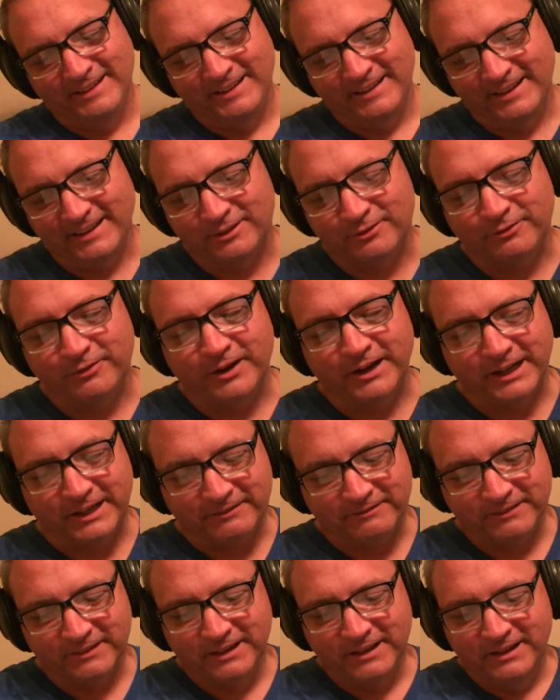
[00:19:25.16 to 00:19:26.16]
it's funny.
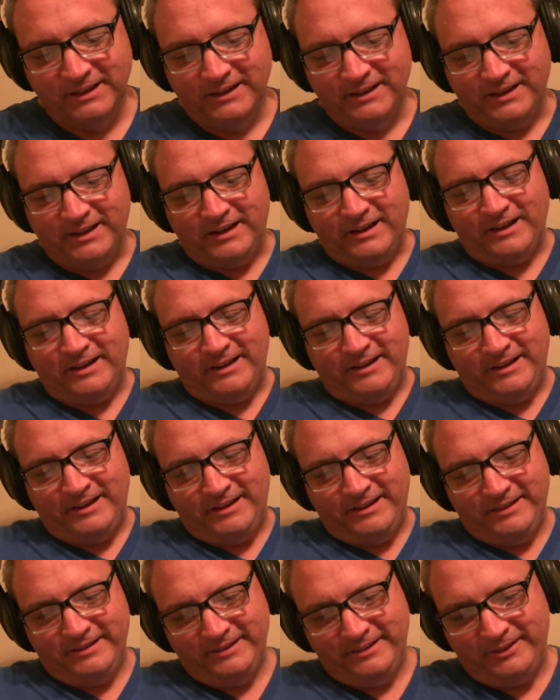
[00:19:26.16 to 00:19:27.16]

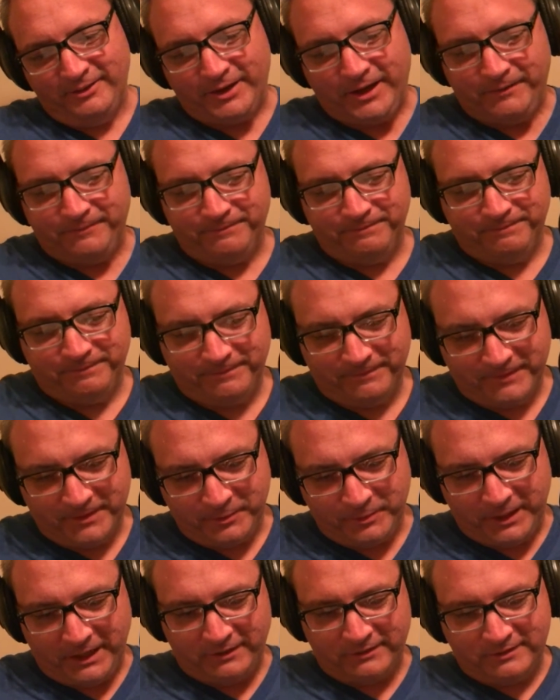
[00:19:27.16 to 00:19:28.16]
Okay,
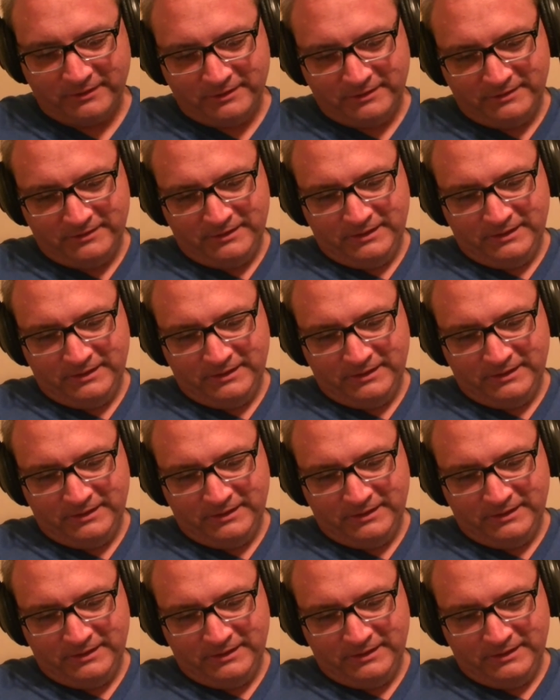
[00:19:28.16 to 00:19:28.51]
what else?